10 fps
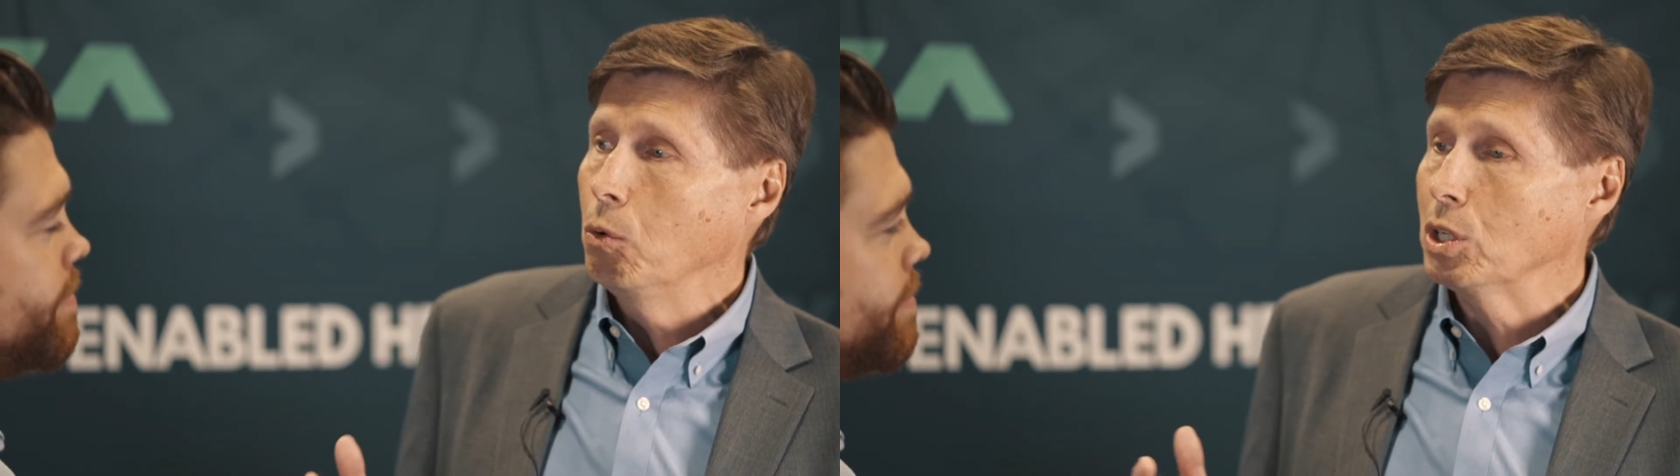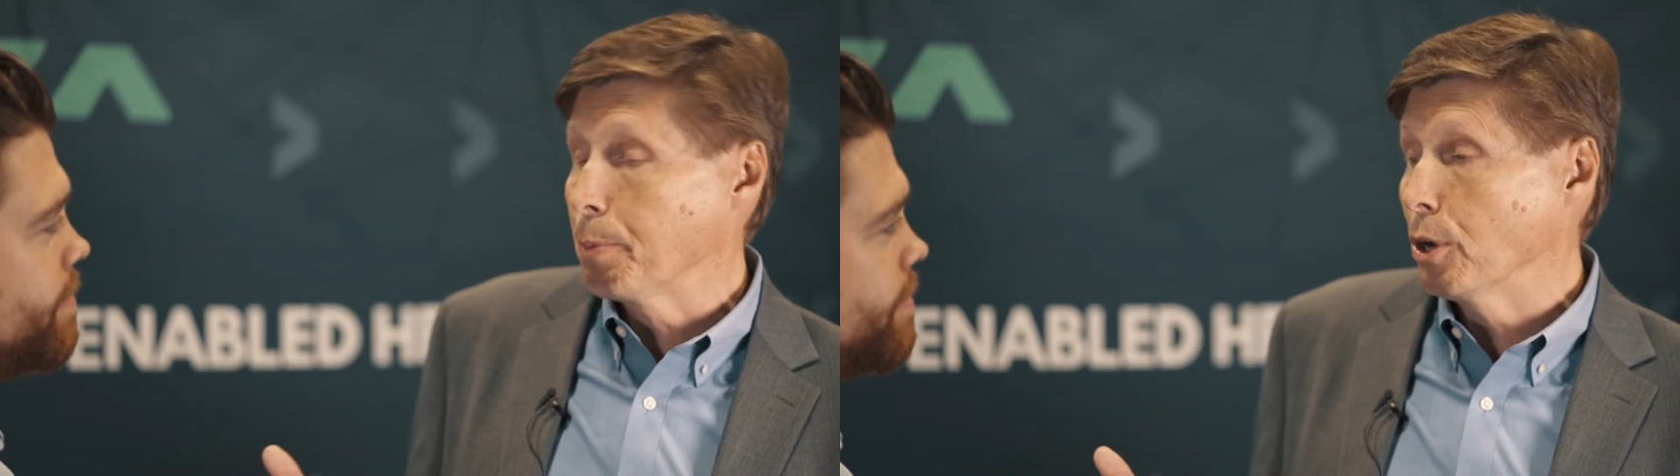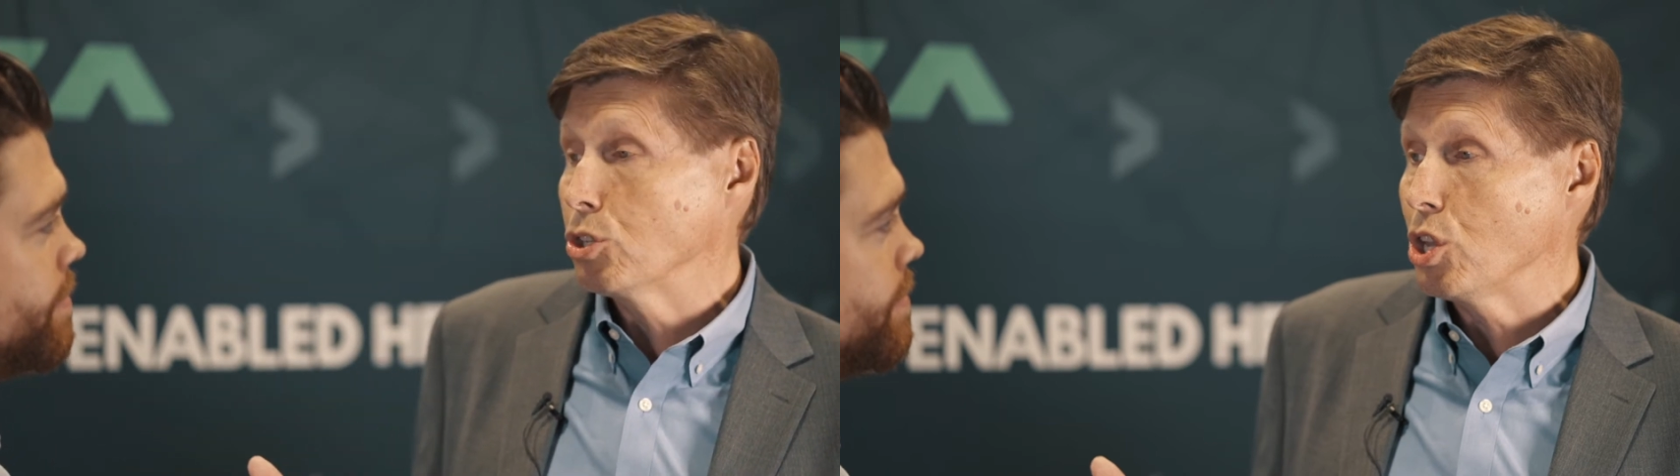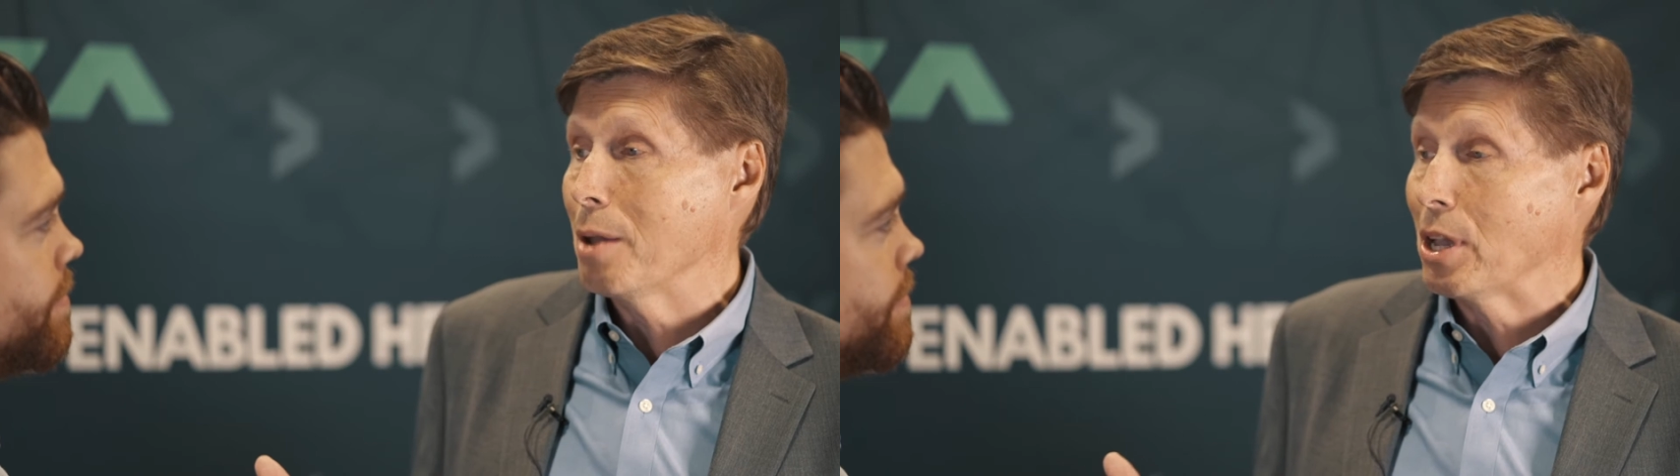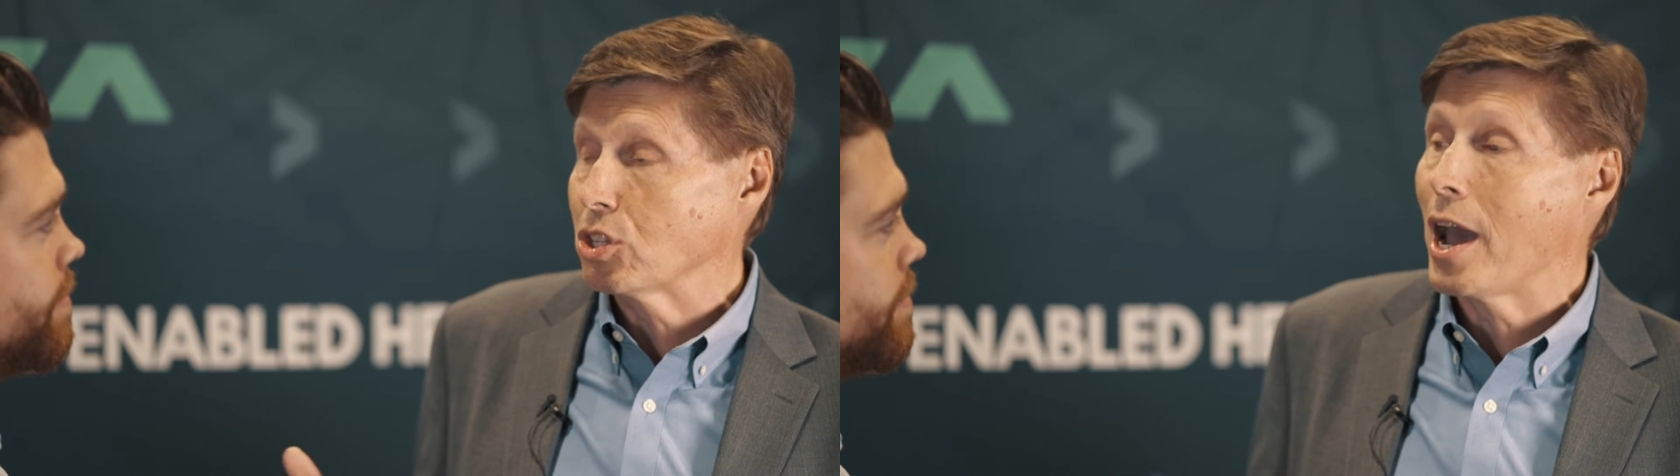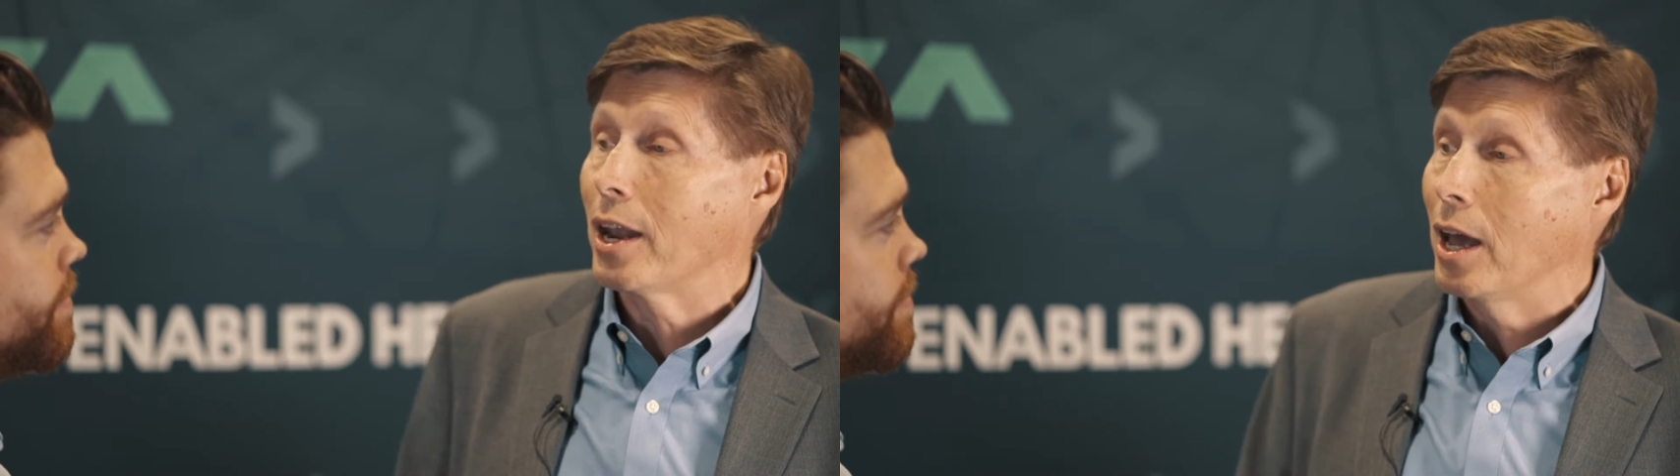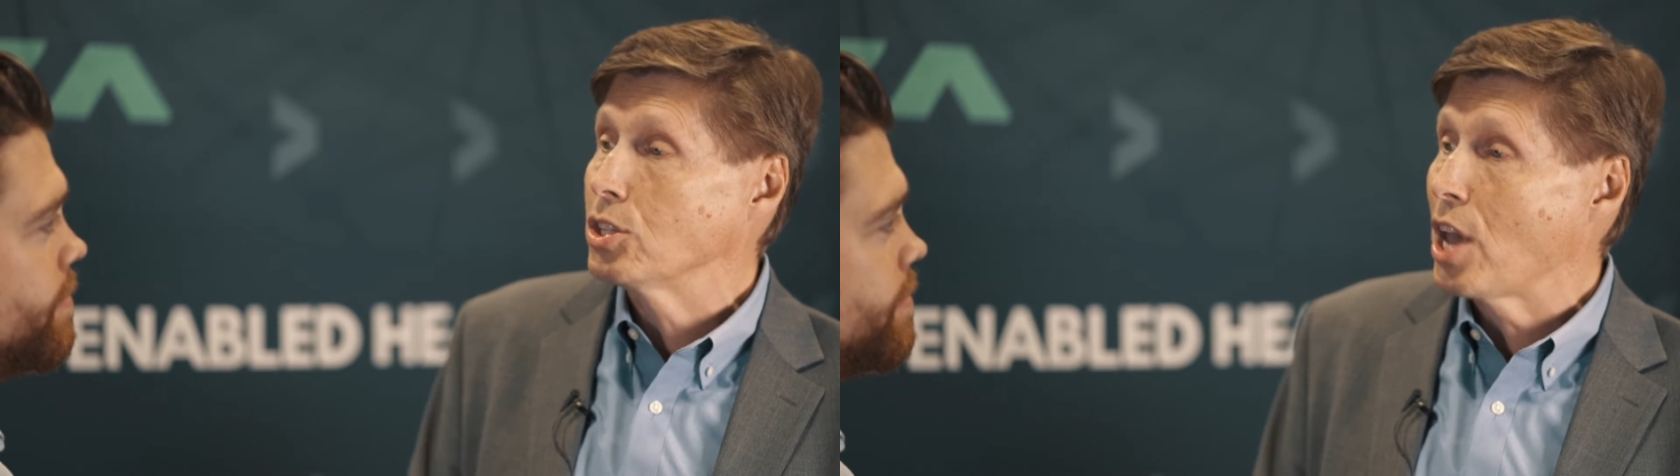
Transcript: which per CMS guidelines